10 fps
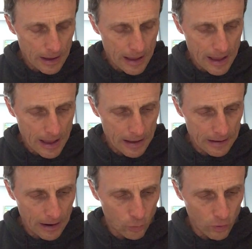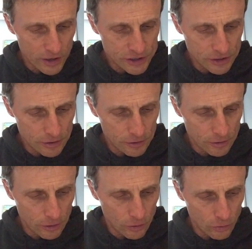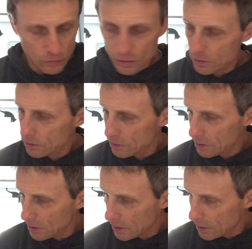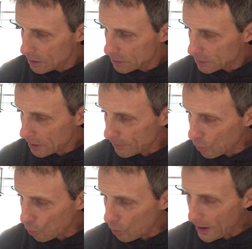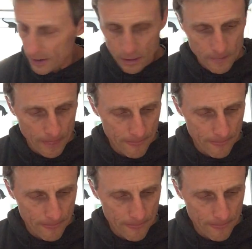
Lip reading: and I want you to do number 1,